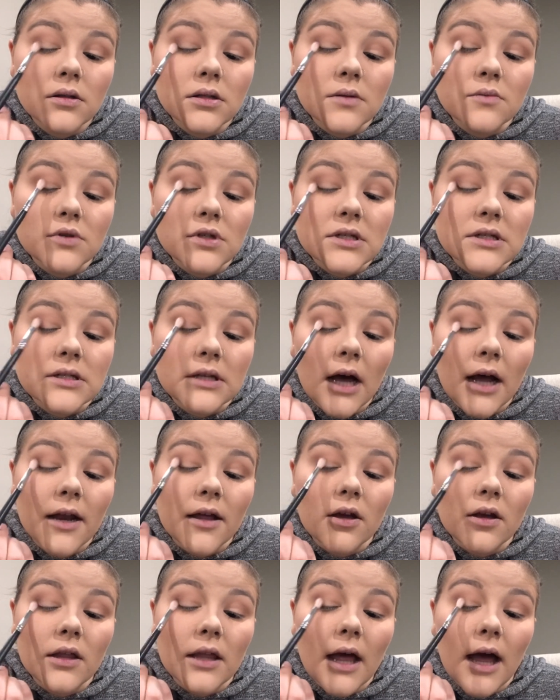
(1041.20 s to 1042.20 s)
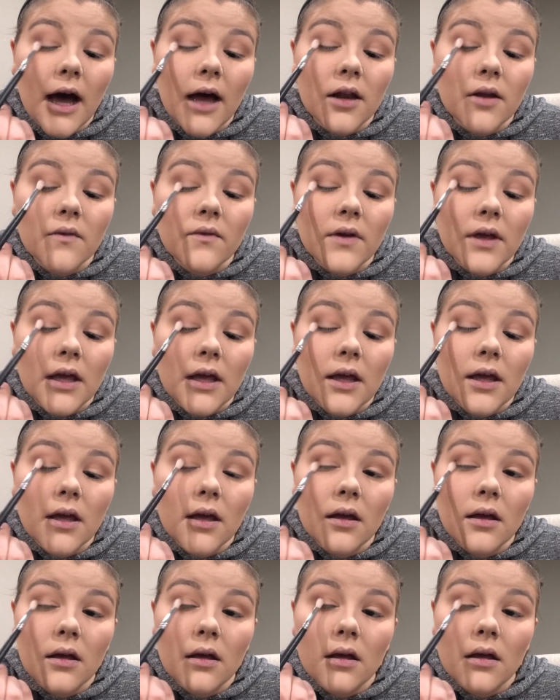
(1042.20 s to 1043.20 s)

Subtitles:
So I'm just starting on the outer V